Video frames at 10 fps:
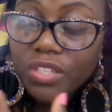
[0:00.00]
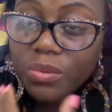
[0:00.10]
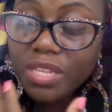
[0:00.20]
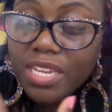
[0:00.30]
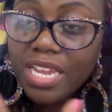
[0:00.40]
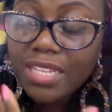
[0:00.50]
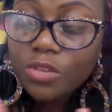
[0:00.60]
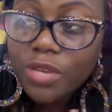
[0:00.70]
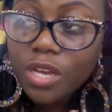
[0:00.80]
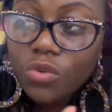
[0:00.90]
when they get a
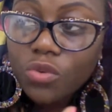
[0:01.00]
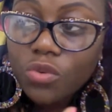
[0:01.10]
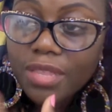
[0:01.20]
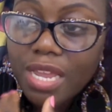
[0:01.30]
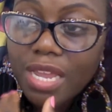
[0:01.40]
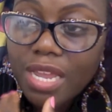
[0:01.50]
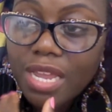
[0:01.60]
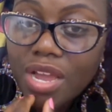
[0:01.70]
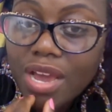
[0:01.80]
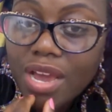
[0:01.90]
little bit older, they're like,
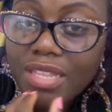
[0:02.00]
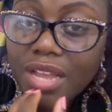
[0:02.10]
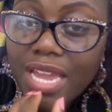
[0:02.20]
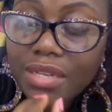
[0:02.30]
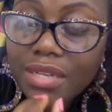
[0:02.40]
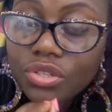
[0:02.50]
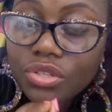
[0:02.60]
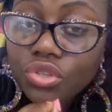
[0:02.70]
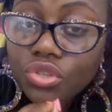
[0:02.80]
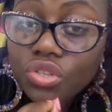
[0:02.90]
right, I like to
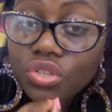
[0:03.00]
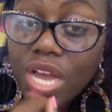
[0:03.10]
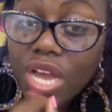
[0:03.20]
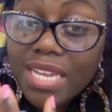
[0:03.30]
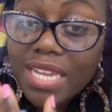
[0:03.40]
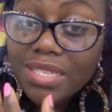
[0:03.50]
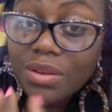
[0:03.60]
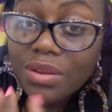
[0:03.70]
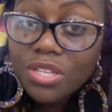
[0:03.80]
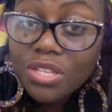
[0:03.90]
do science, so
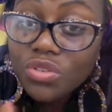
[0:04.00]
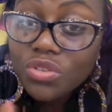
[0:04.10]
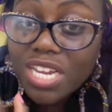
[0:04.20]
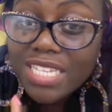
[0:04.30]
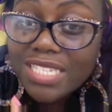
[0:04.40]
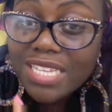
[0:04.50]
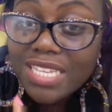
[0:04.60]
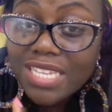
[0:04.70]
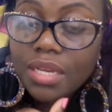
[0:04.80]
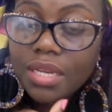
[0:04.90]
I'm going to do science today.